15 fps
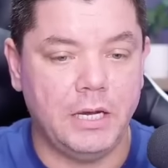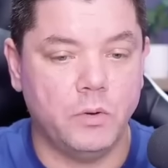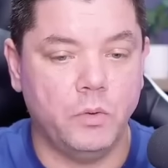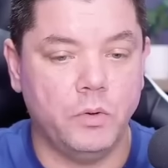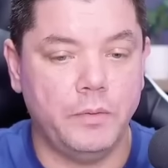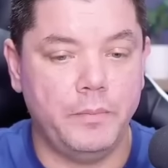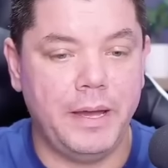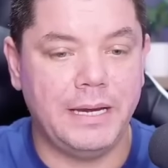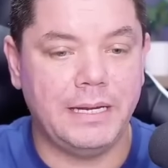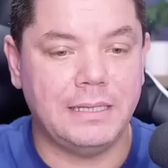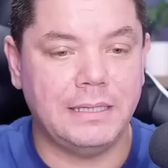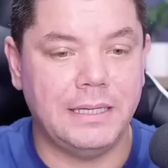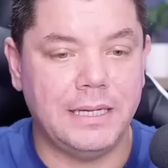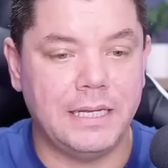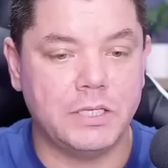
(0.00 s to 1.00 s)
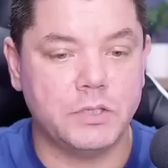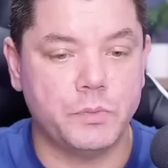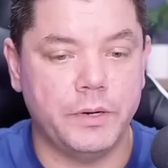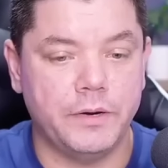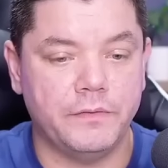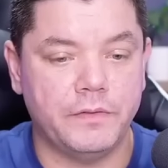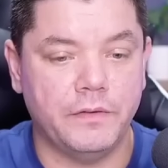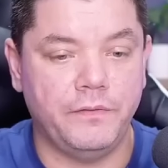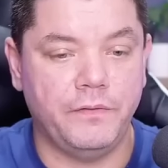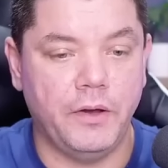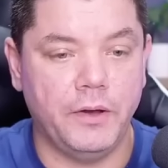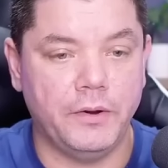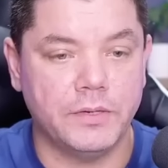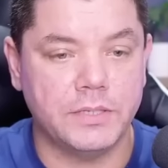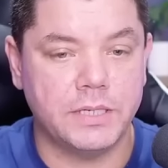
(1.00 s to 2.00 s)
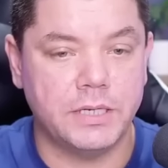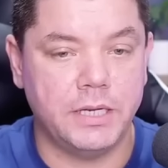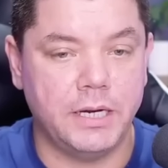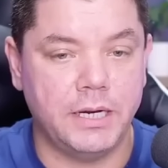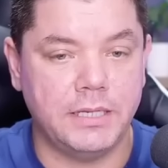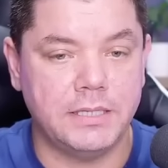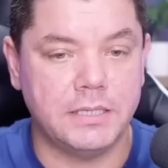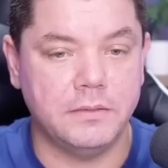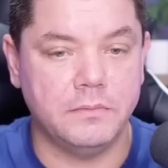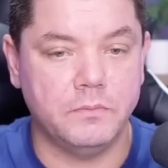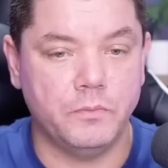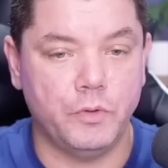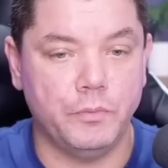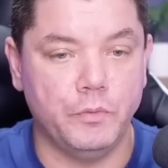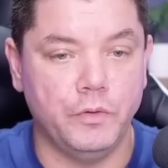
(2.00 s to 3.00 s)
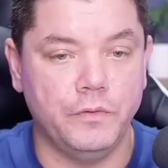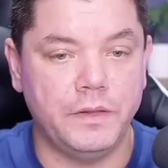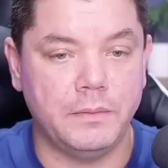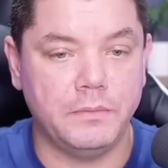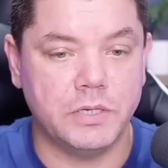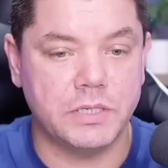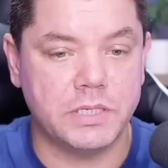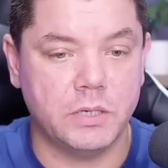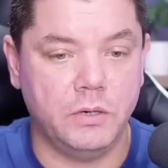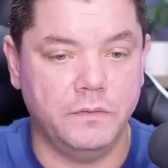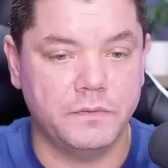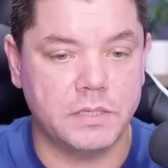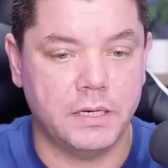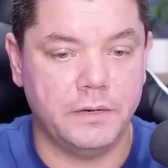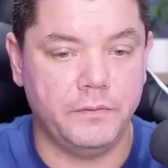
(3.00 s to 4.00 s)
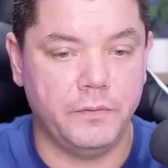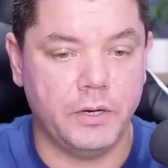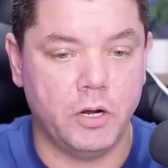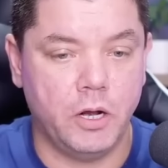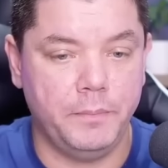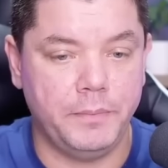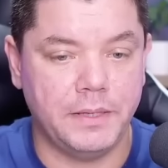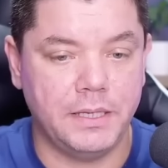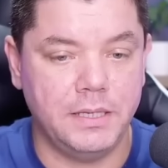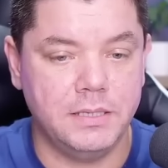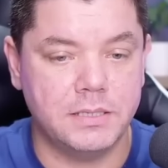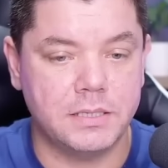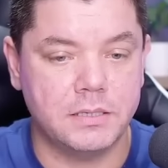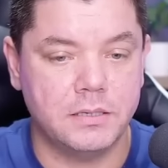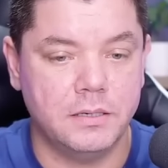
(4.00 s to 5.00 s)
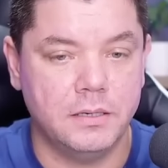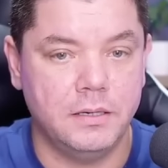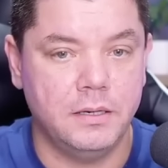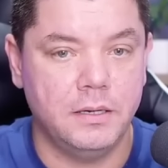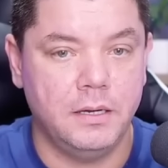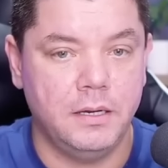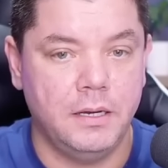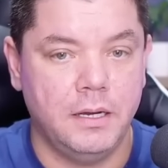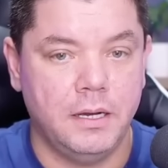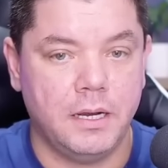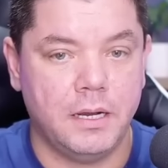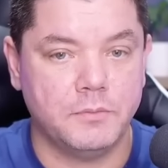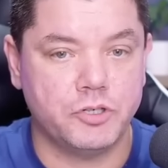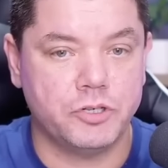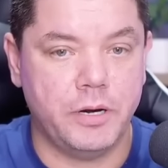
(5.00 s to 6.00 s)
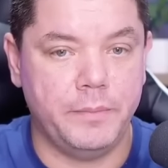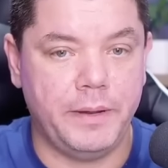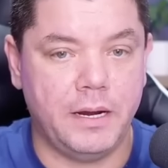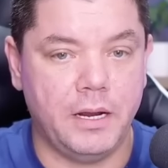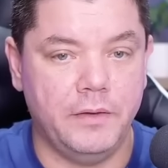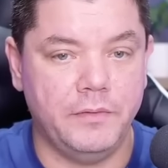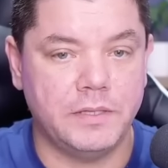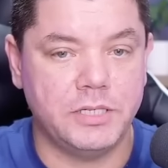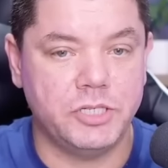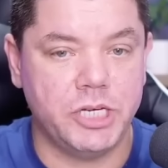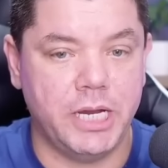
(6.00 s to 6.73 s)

It automatically gets rid of the photos, so you don't need to remove them yourself. So if we copy this, come straight back over to